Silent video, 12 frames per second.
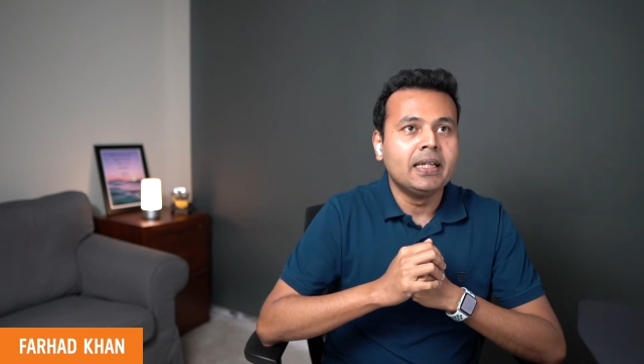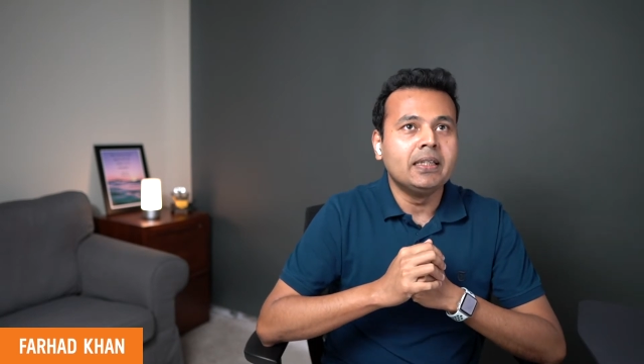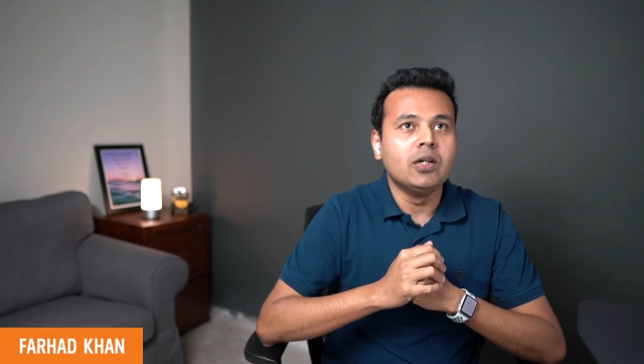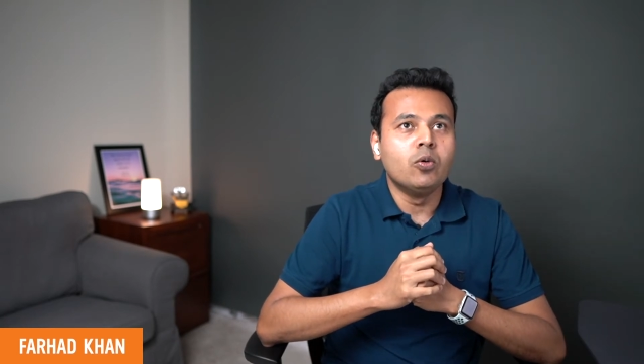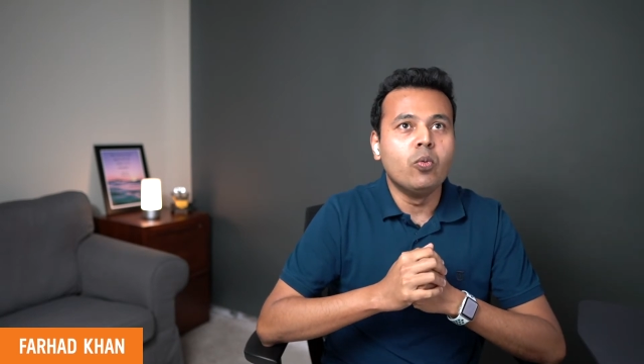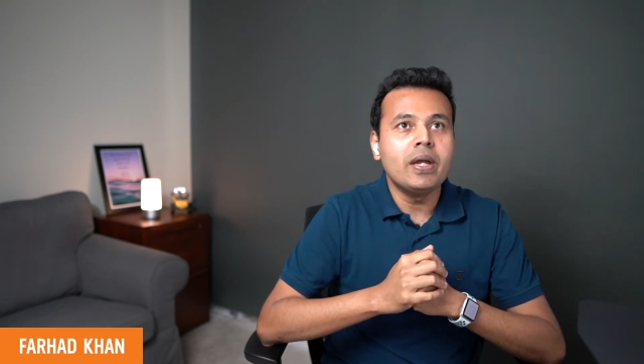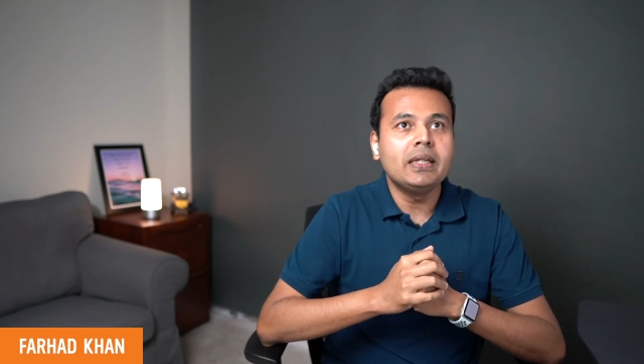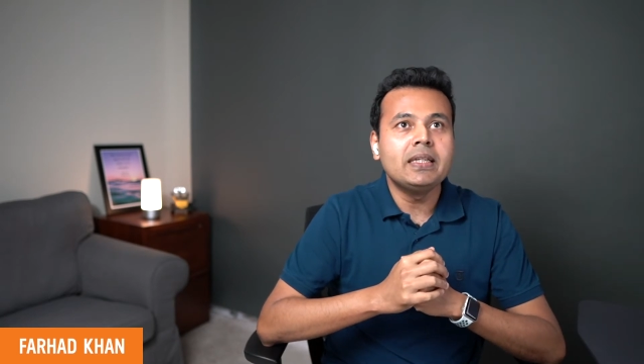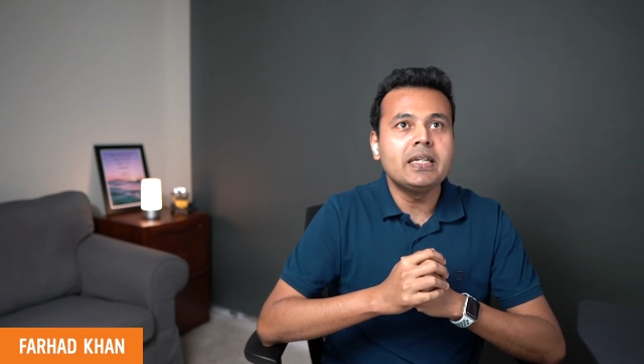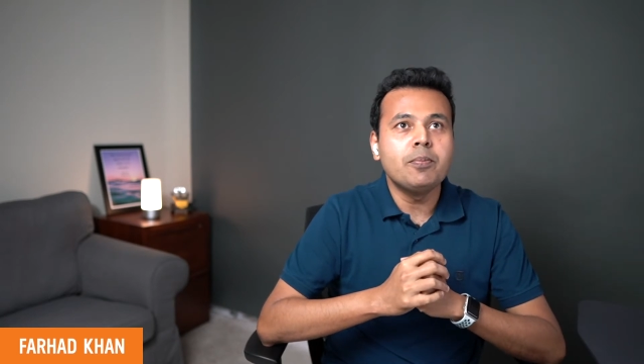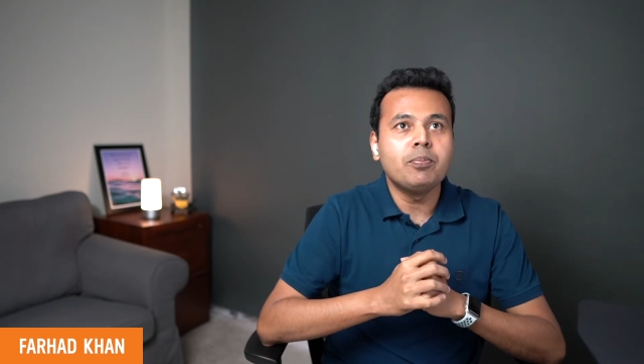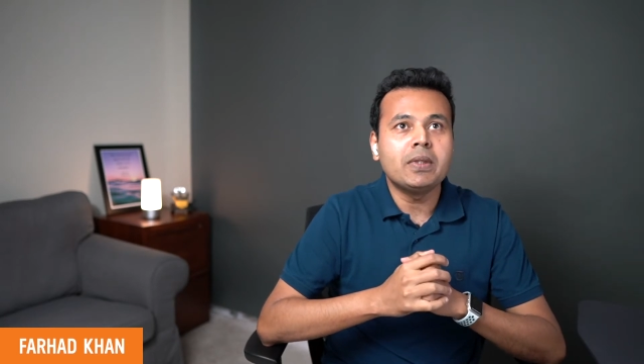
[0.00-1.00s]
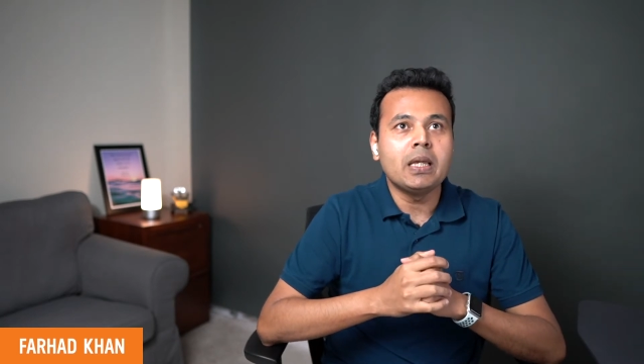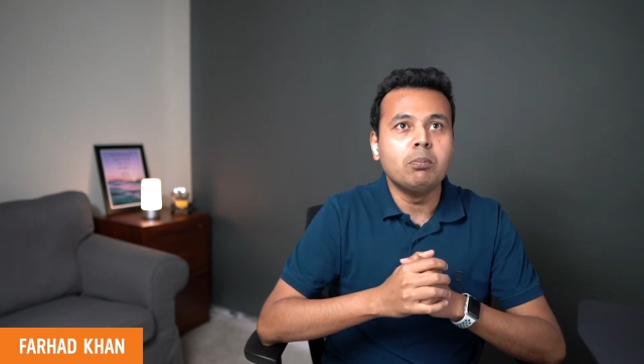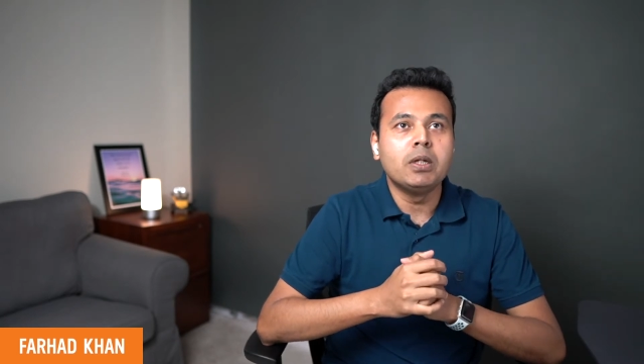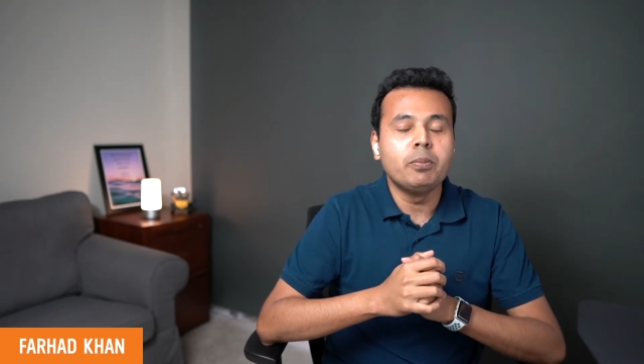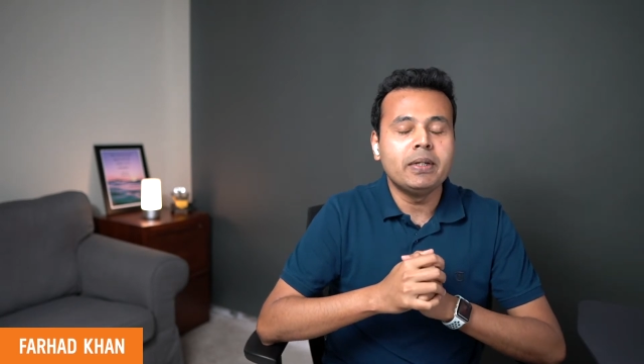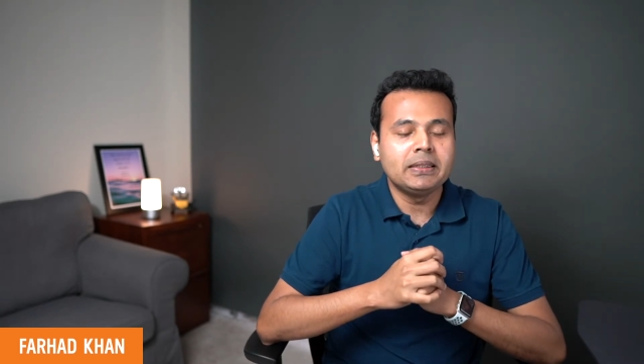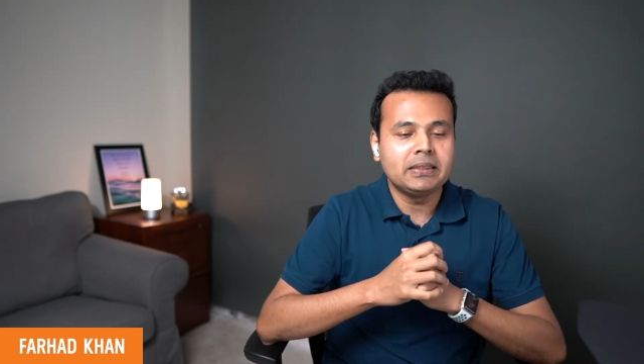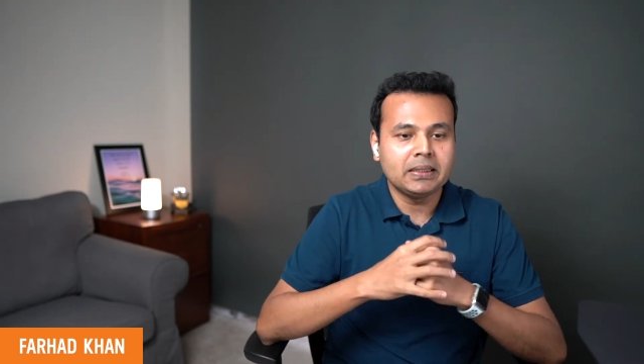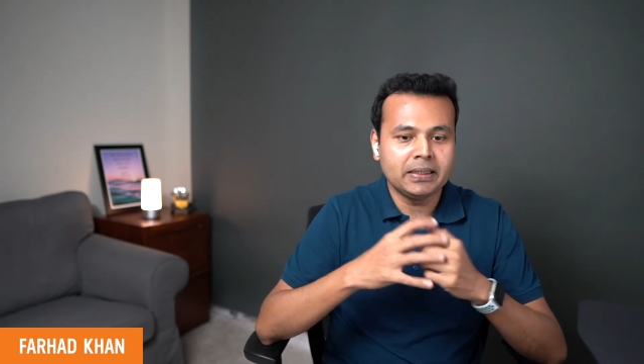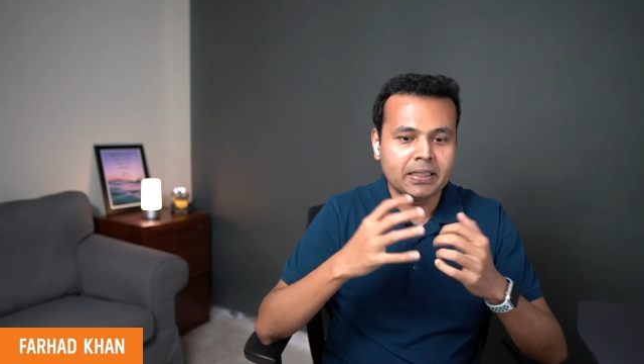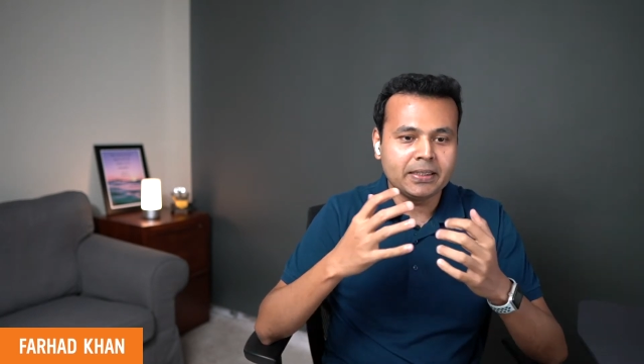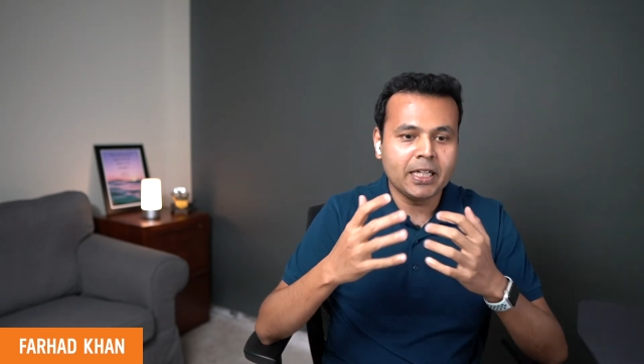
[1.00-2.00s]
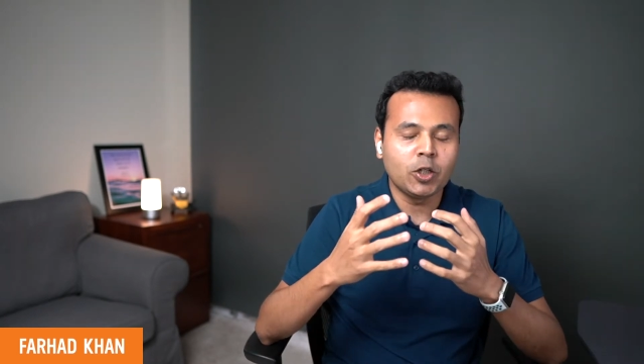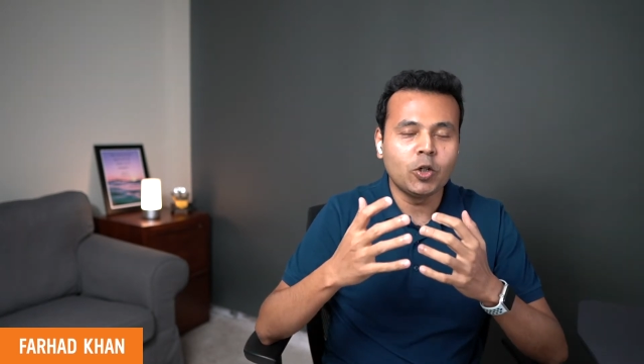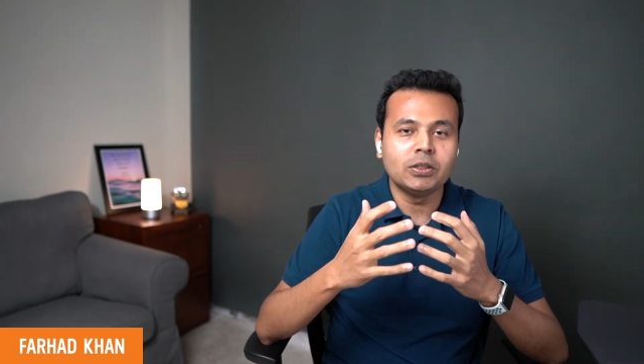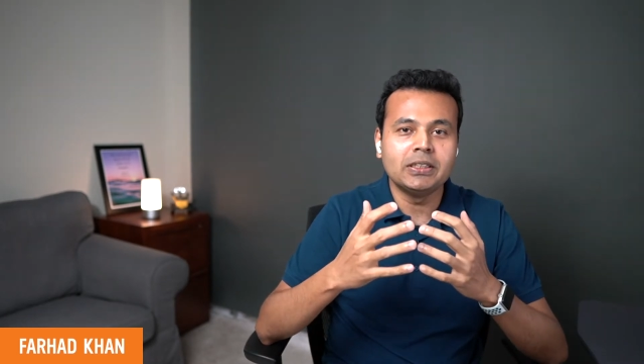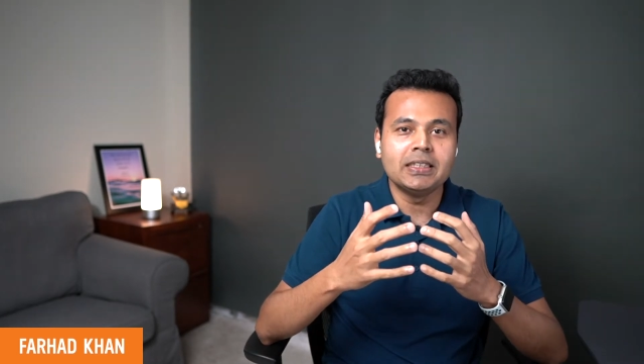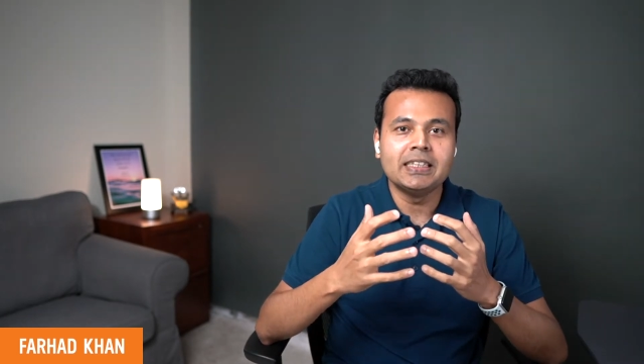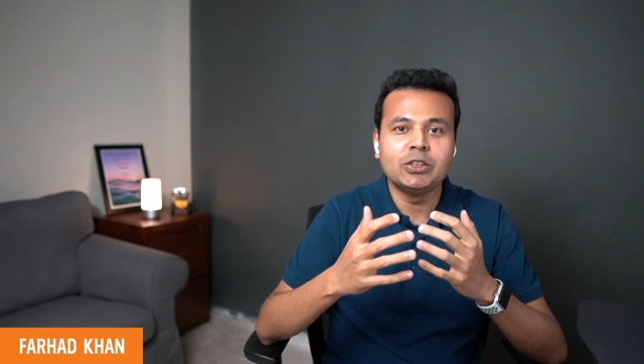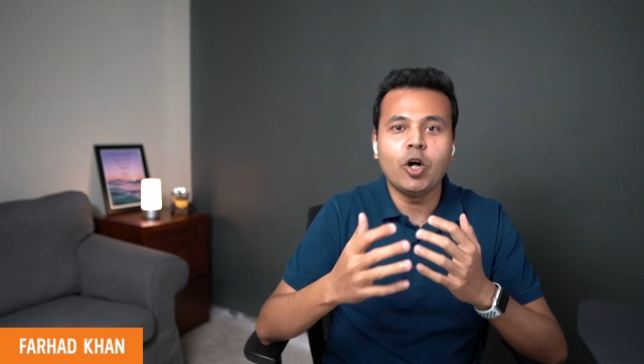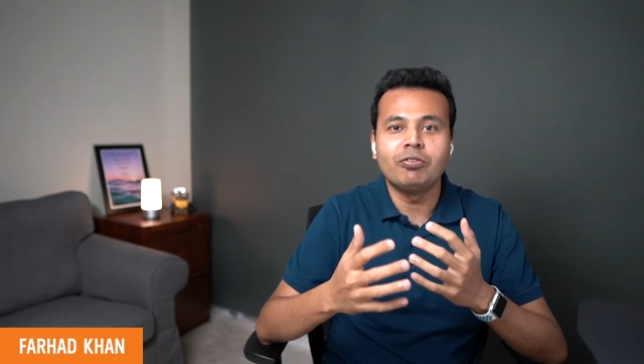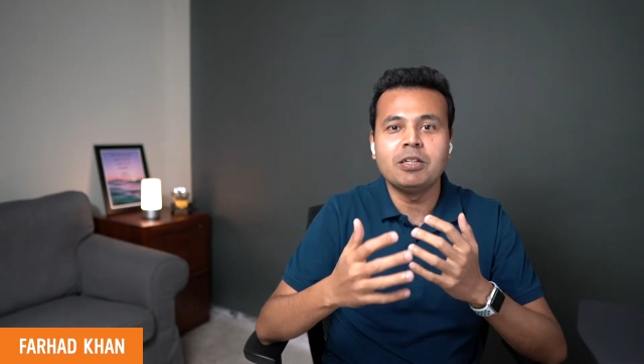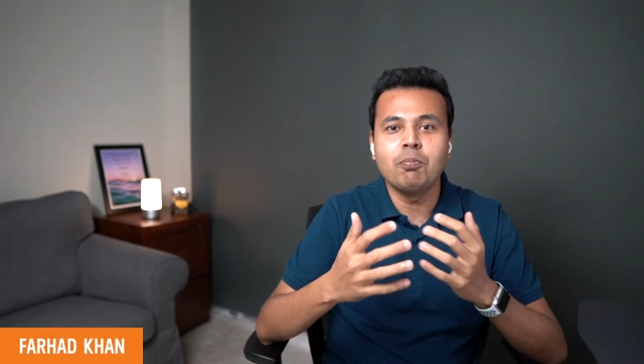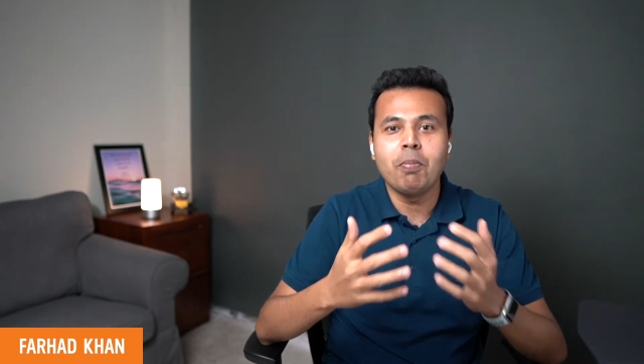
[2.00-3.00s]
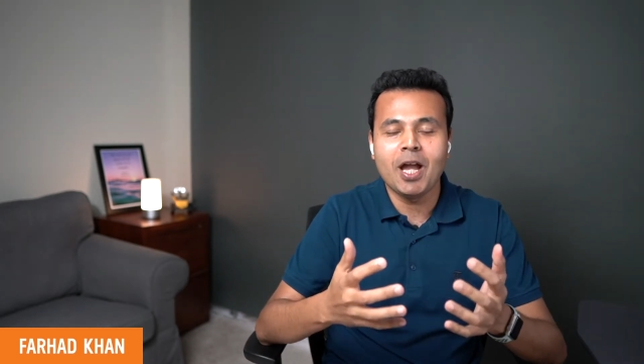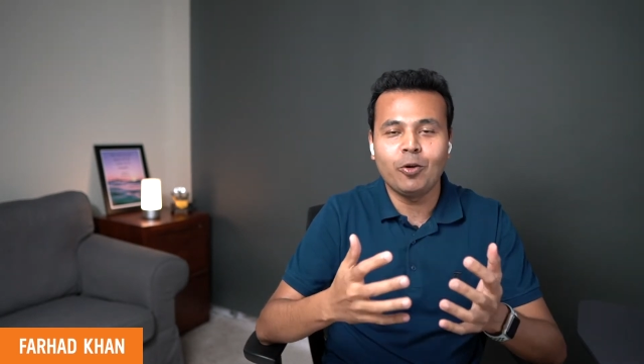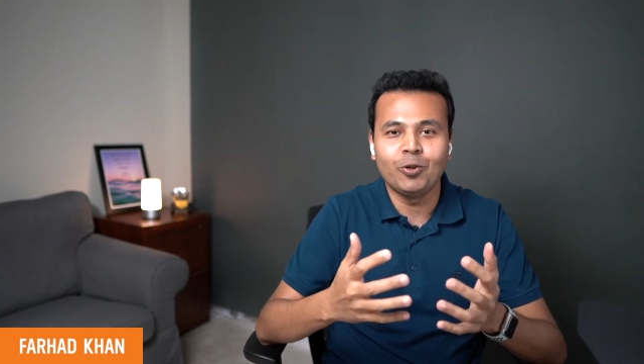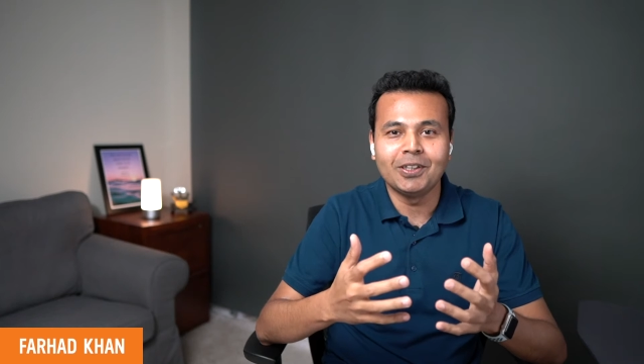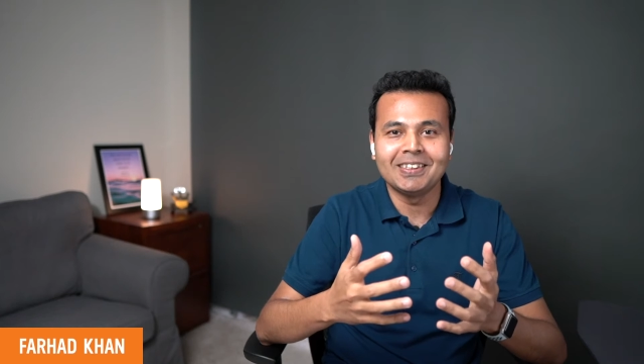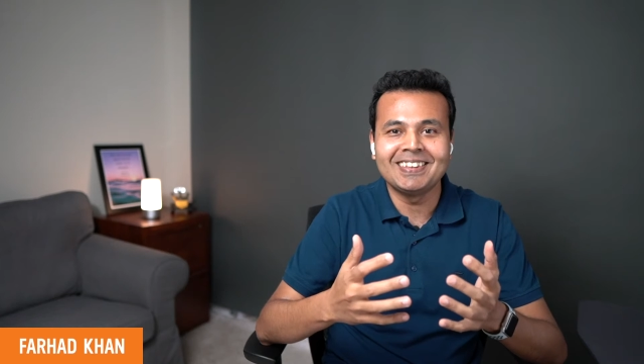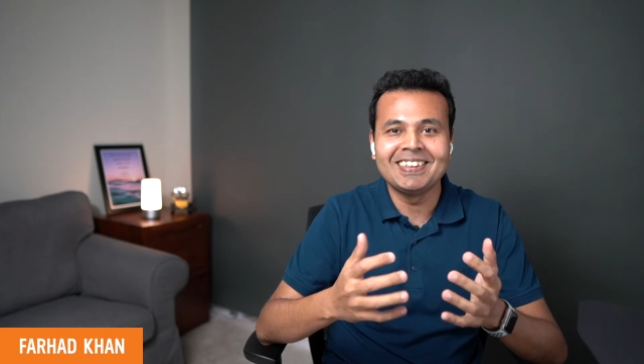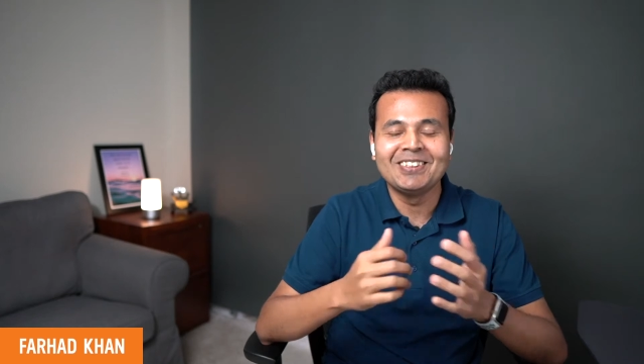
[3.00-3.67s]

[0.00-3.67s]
the way they implement their technology is often backwards.